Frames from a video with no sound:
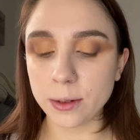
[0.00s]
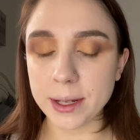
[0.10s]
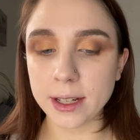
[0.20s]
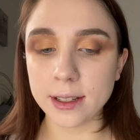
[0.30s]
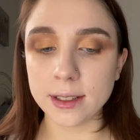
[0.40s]

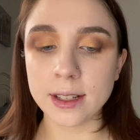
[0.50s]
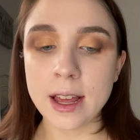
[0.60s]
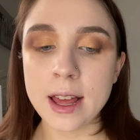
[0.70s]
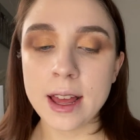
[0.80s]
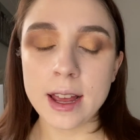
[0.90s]
because
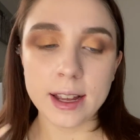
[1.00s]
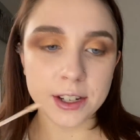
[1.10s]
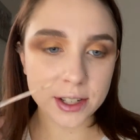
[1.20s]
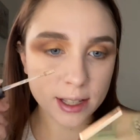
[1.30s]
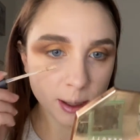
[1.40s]
it
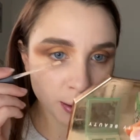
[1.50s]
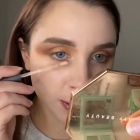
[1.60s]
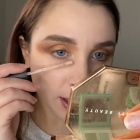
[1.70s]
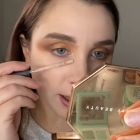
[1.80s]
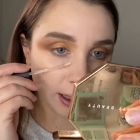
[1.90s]
just gives
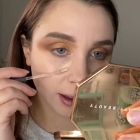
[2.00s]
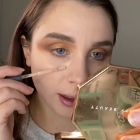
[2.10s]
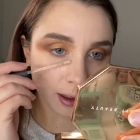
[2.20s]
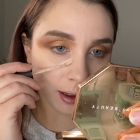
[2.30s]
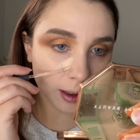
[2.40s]
me like
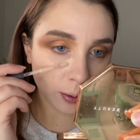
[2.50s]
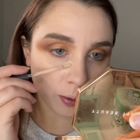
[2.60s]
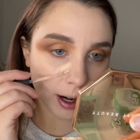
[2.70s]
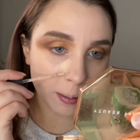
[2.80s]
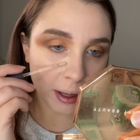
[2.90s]
the
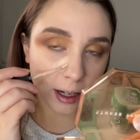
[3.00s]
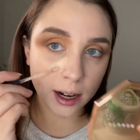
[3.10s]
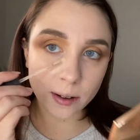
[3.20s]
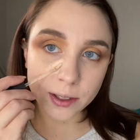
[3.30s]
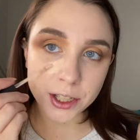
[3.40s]
right amount of
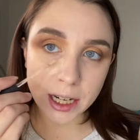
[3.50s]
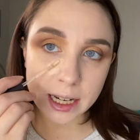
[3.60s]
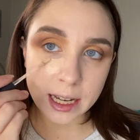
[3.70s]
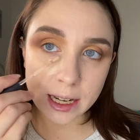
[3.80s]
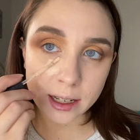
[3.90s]
coverage I
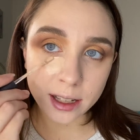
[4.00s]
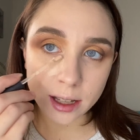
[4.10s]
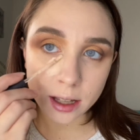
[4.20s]
need.